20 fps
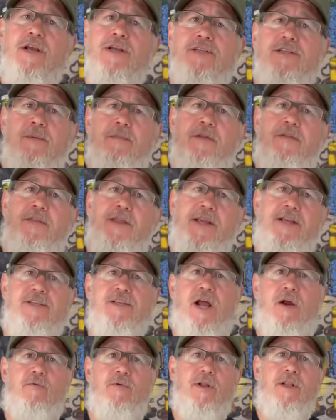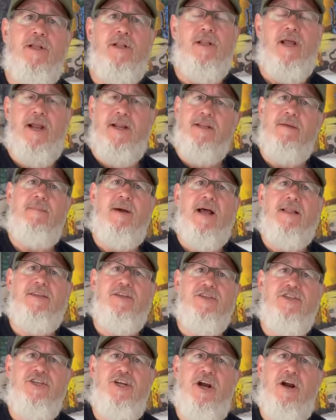some of the things I really liked about
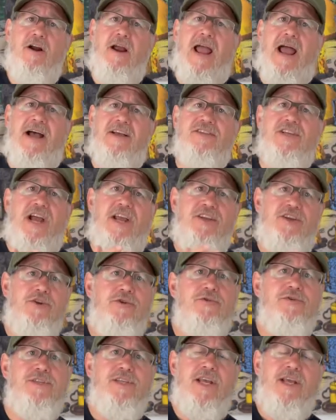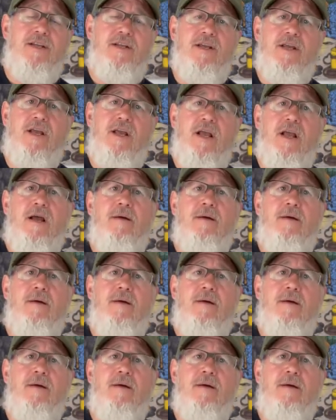this chair as I used it,